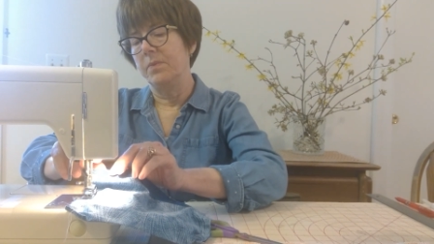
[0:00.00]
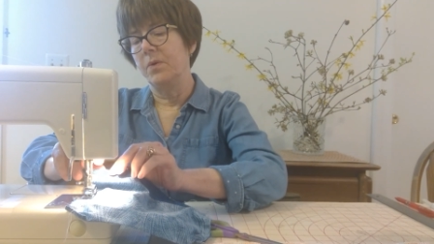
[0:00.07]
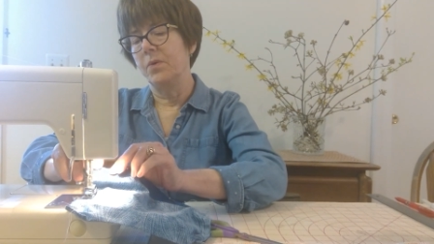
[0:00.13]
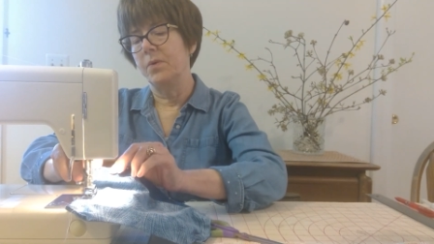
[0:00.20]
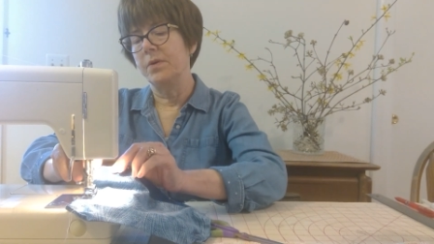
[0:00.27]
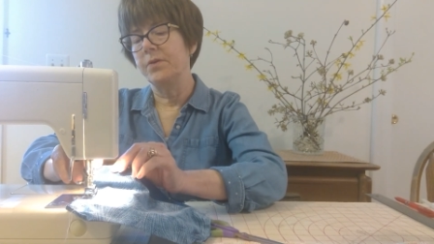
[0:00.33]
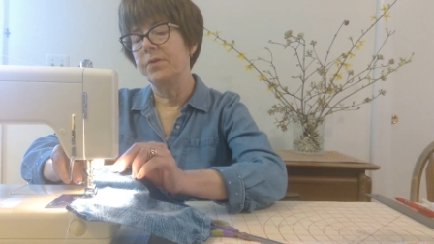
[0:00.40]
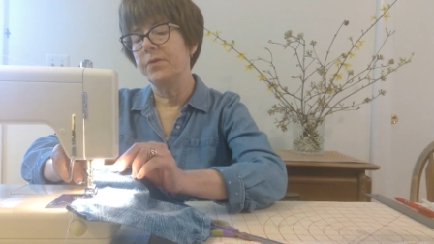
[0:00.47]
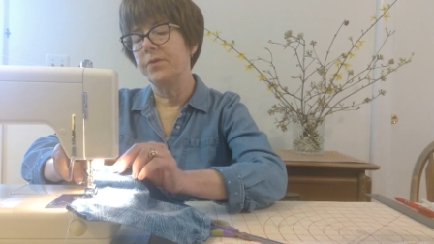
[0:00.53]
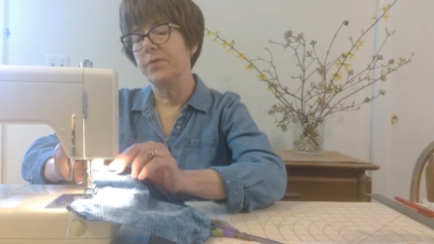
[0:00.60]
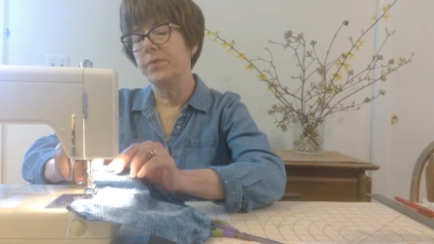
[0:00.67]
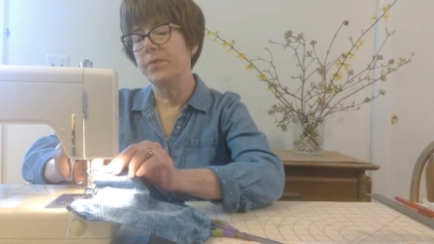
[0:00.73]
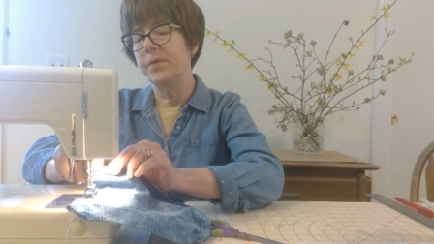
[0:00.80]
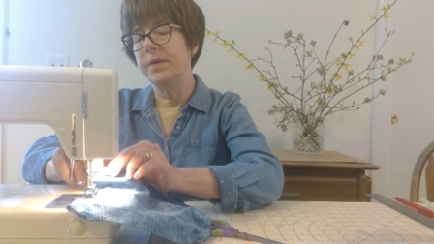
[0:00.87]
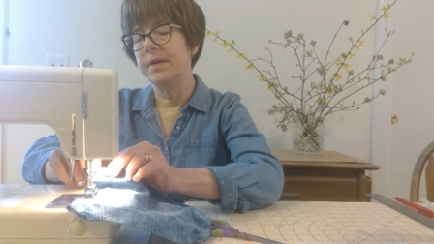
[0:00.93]
Going
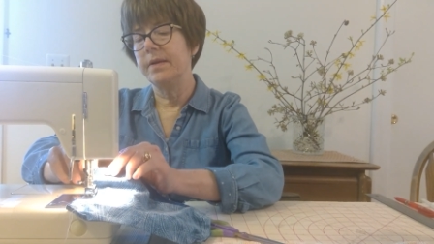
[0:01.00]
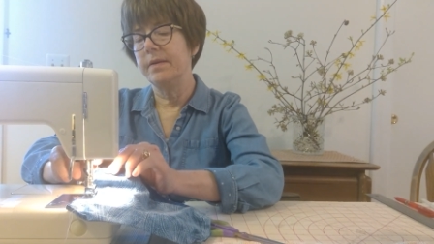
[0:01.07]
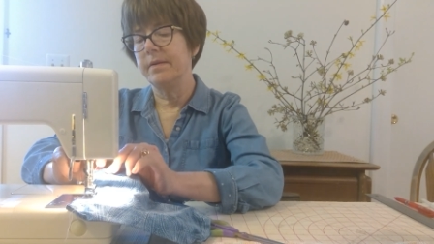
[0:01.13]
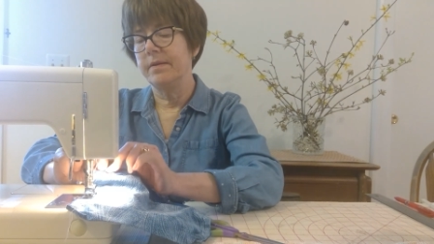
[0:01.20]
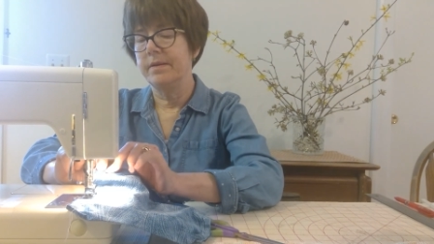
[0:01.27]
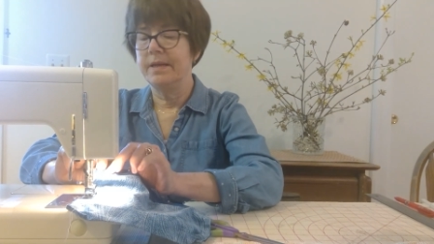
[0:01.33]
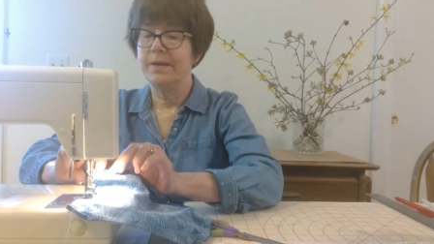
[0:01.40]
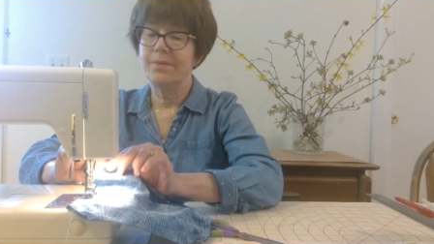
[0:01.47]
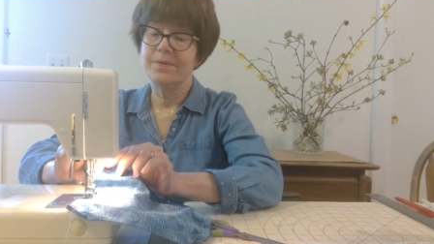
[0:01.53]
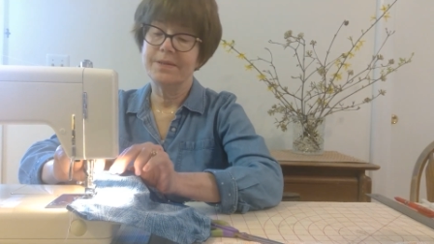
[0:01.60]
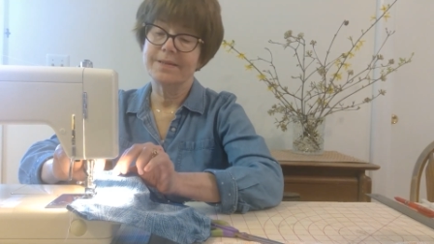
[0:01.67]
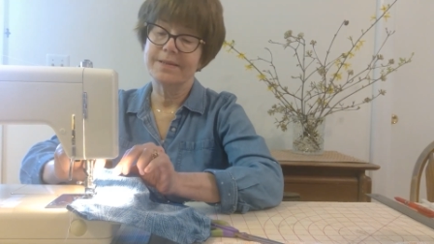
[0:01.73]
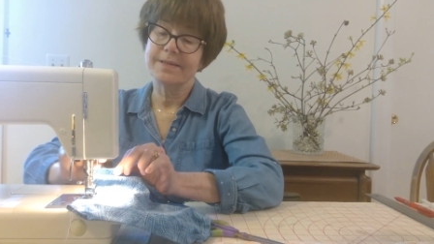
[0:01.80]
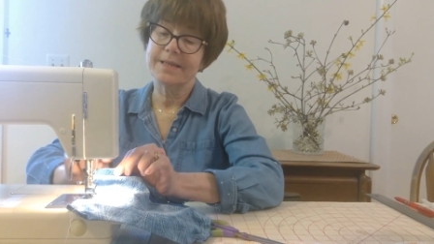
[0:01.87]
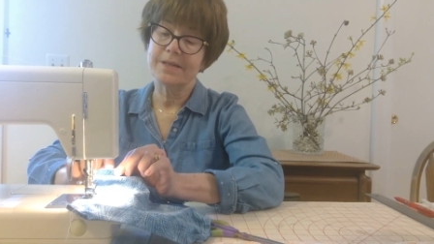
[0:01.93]
to now
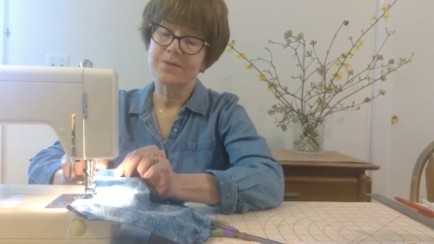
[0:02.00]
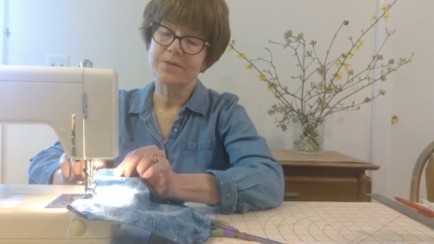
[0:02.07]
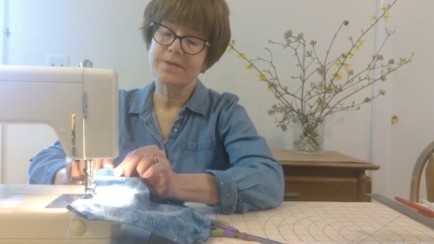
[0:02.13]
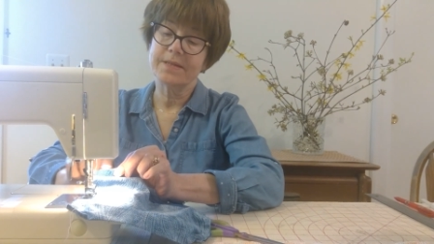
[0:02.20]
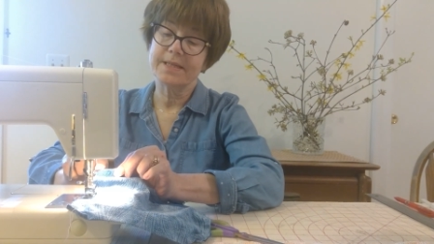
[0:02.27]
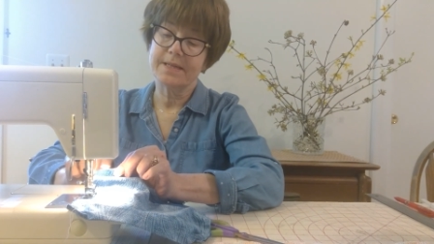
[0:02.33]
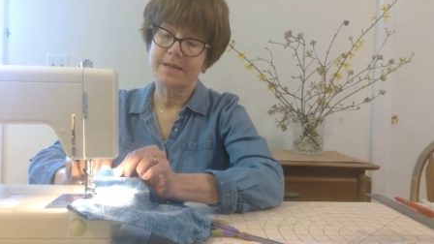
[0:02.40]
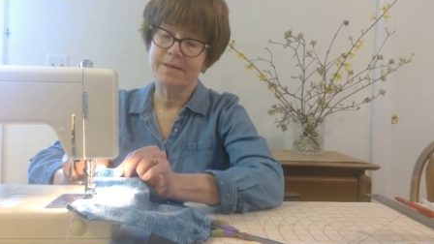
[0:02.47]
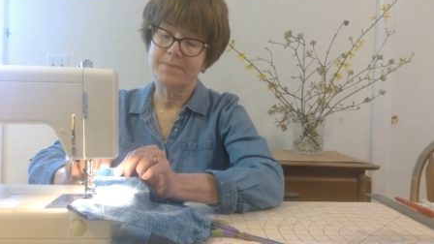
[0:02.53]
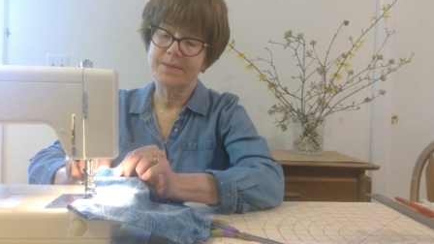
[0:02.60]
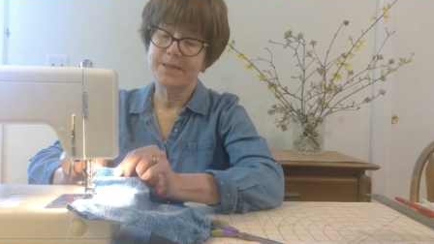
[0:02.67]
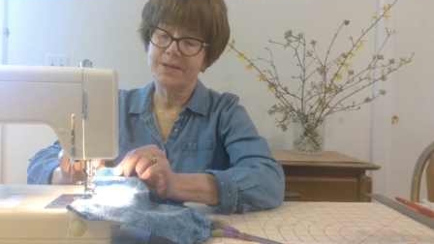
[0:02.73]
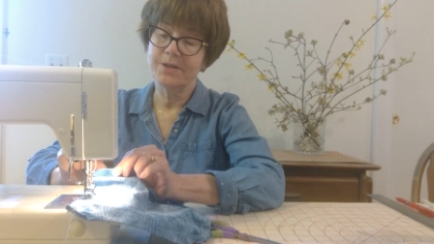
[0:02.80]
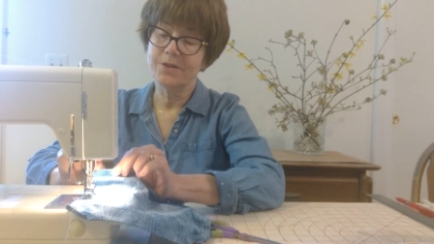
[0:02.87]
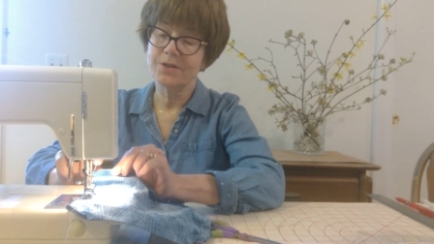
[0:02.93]
this is actually the top
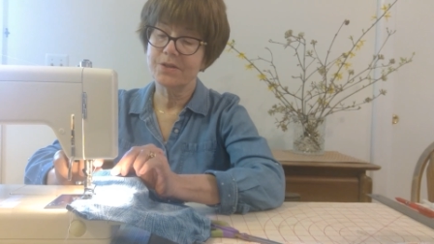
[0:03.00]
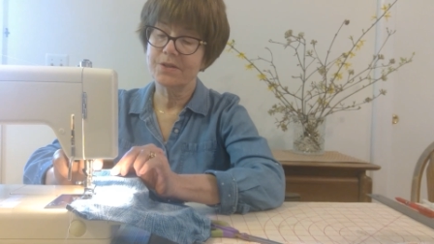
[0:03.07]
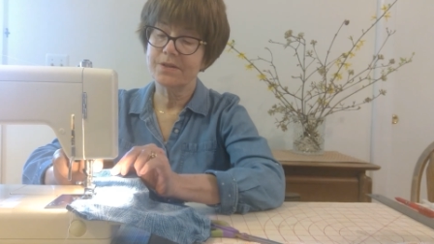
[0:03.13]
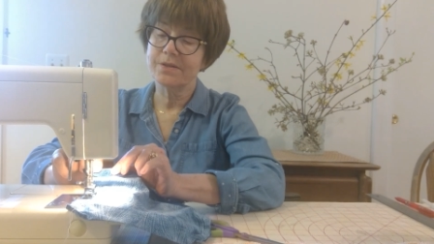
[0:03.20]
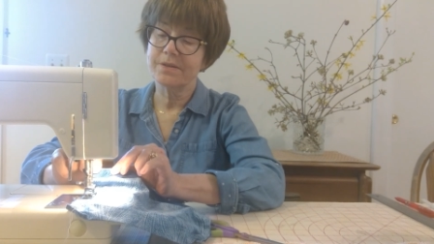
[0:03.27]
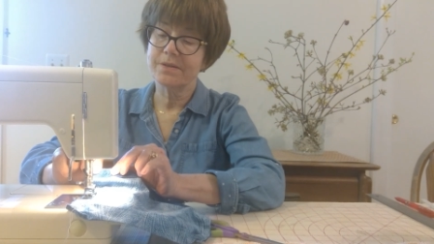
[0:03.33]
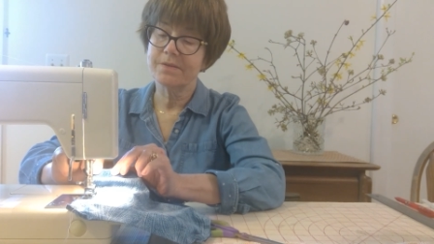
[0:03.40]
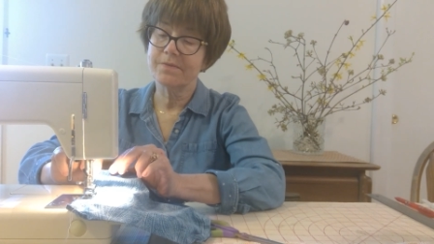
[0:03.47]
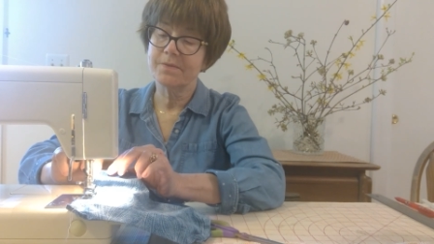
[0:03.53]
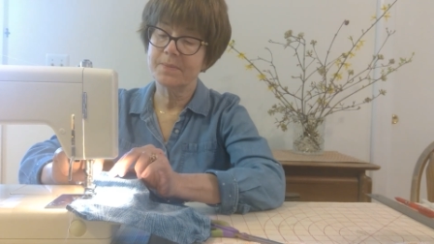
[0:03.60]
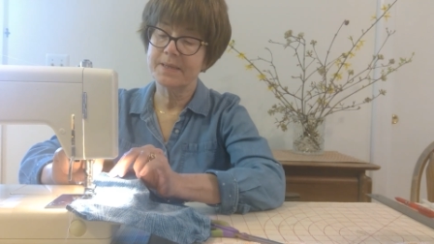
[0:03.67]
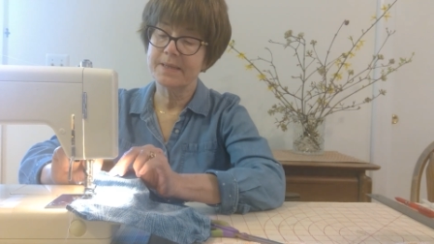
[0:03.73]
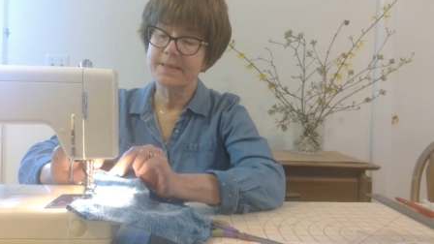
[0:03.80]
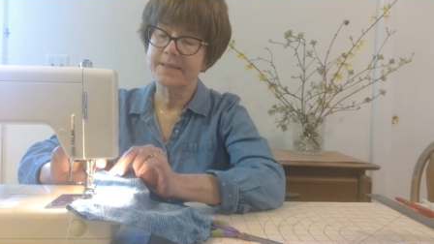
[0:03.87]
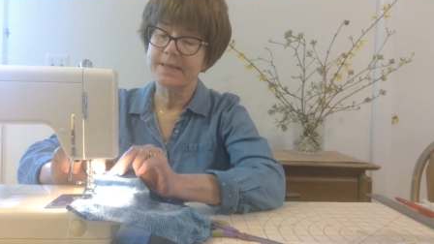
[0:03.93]
edge of the
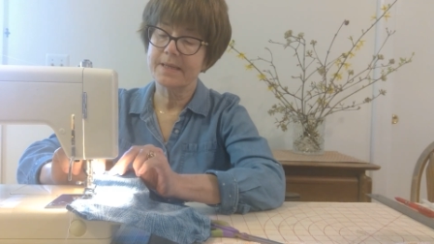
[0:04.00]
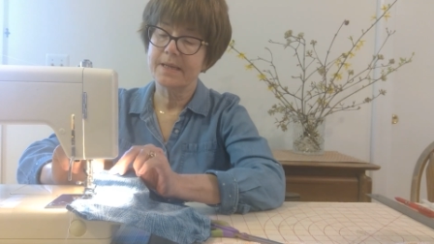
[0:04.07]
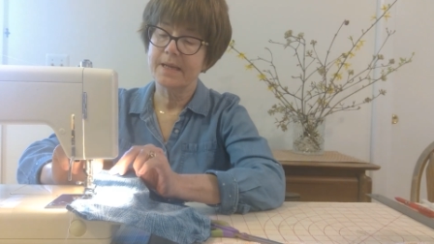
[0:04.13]
mask.